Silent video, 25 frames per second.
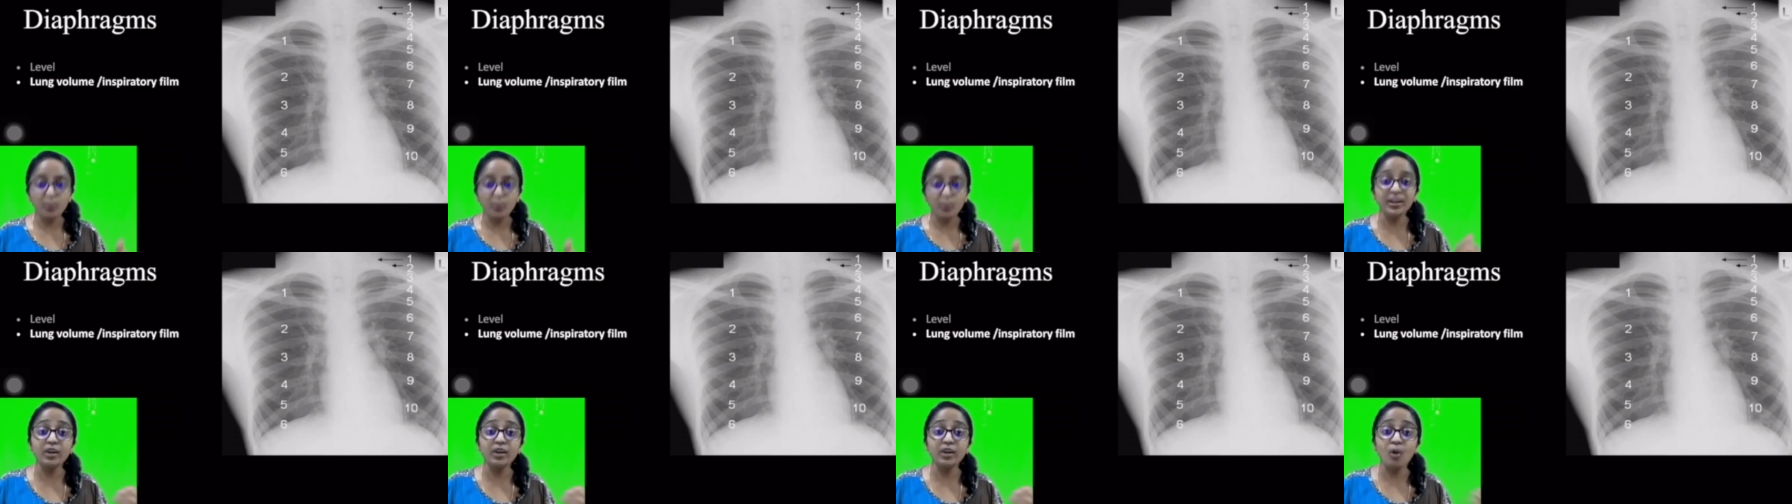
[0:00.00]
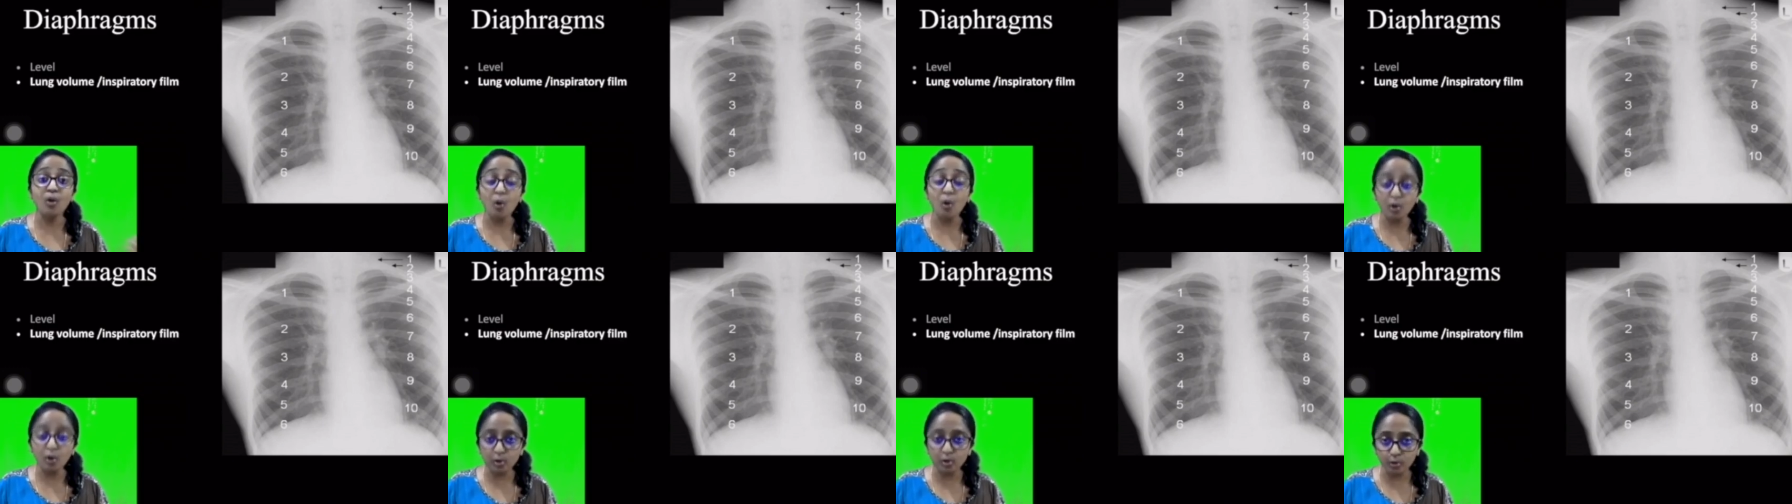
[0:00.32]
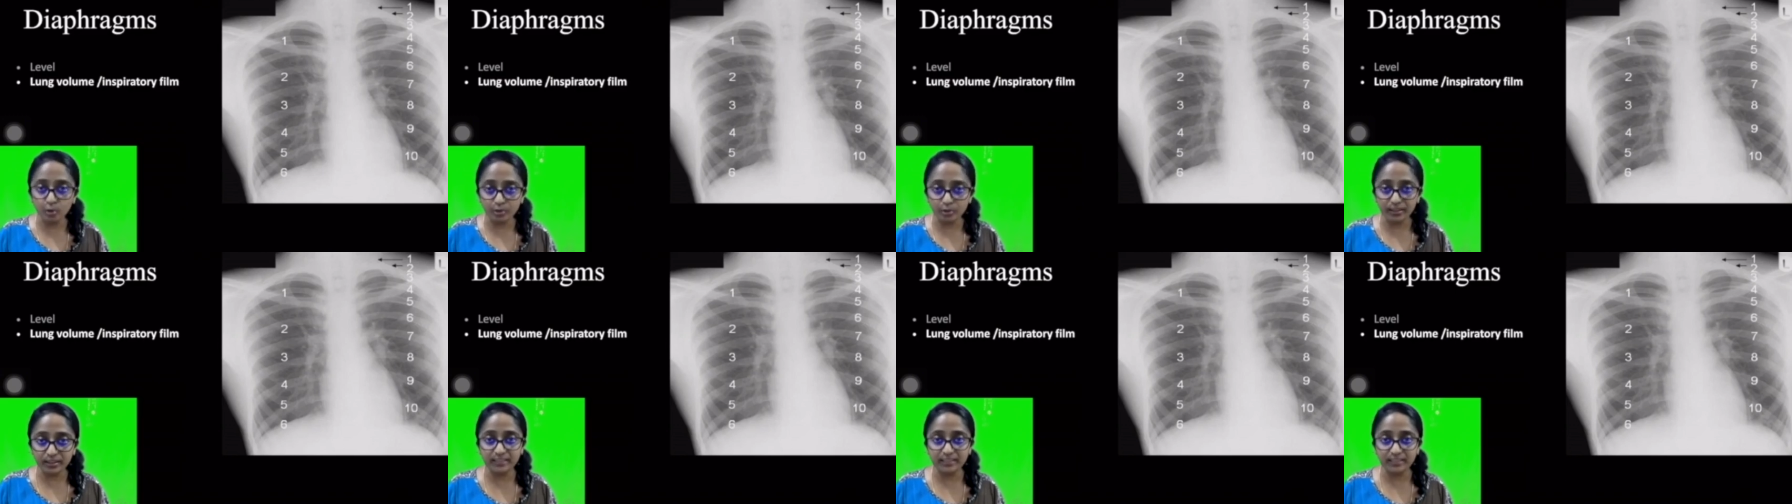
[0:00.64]
We all
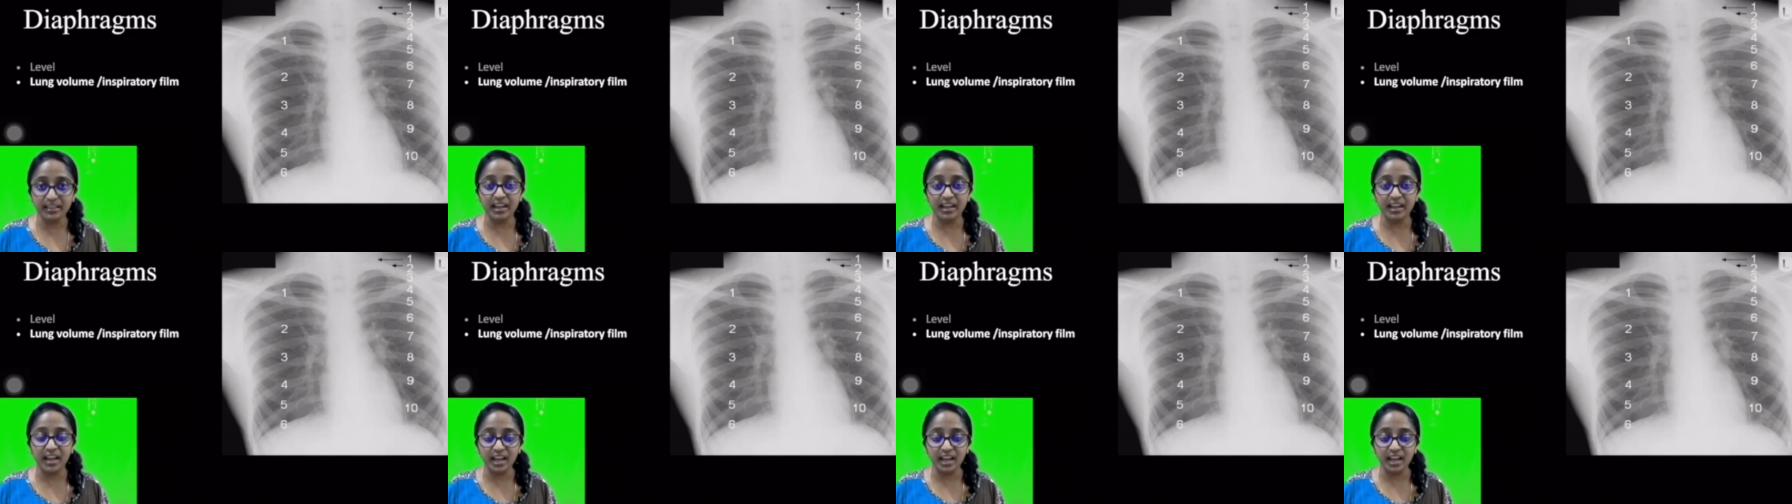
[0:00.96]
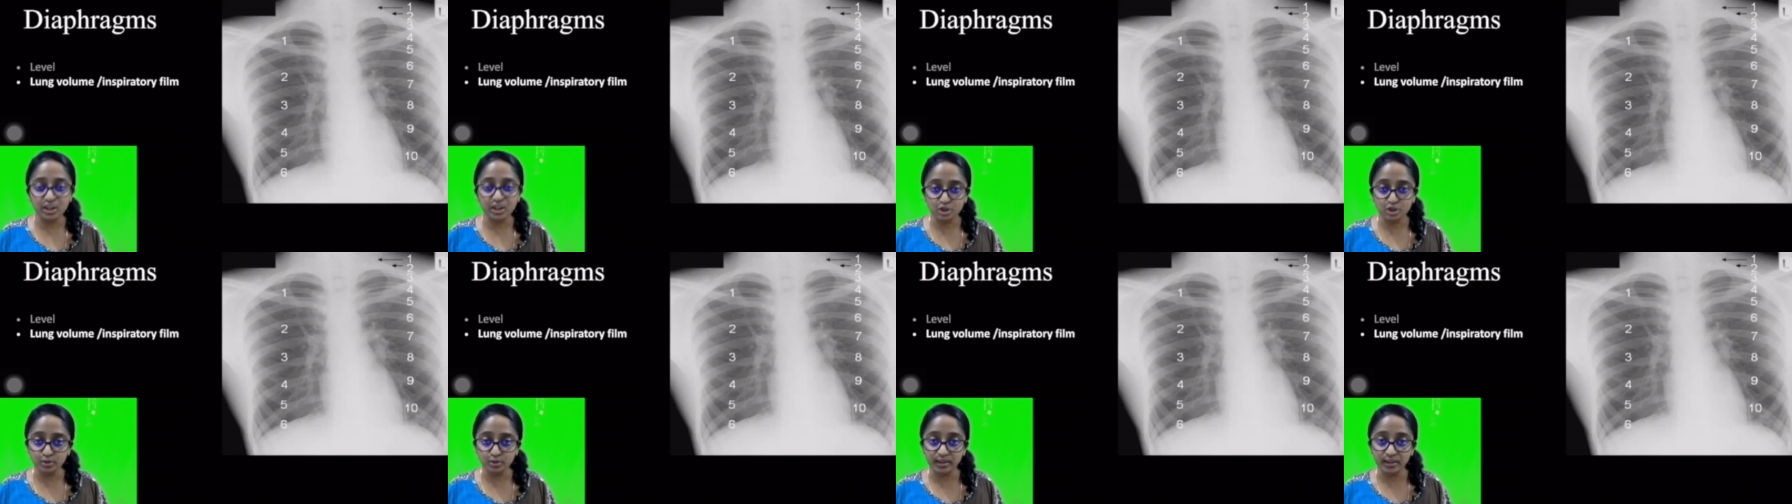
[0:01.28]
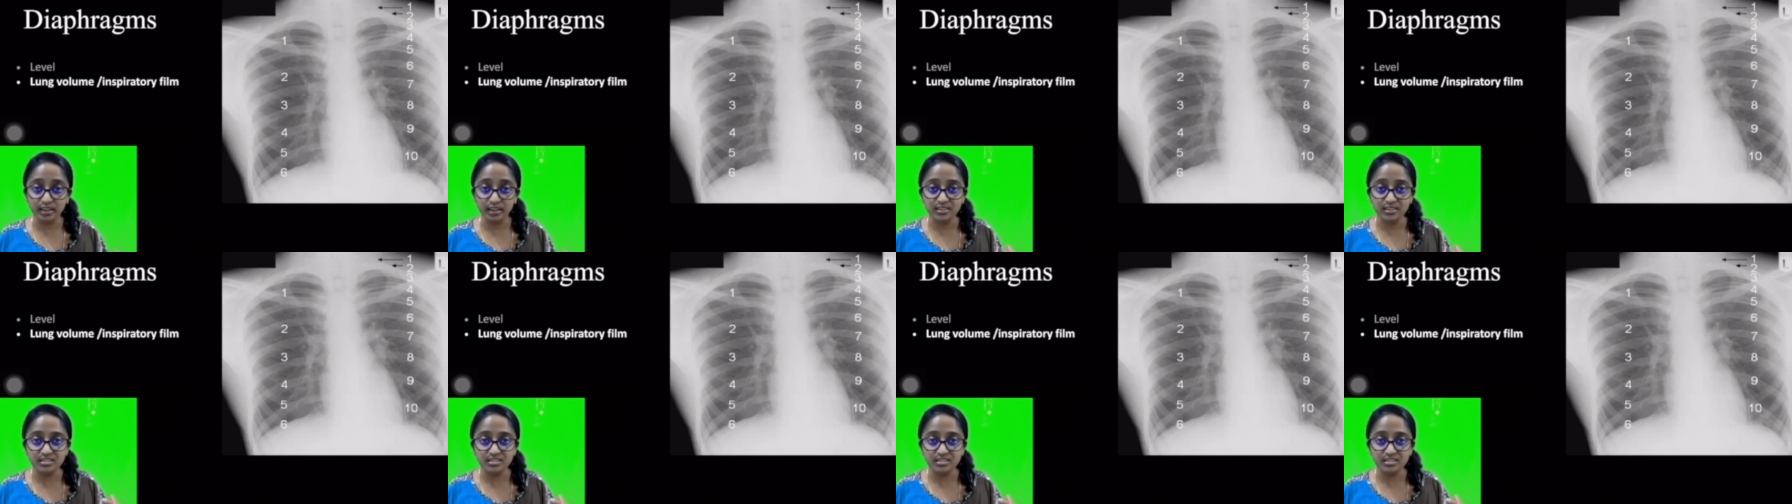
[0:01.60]
know that the x-ray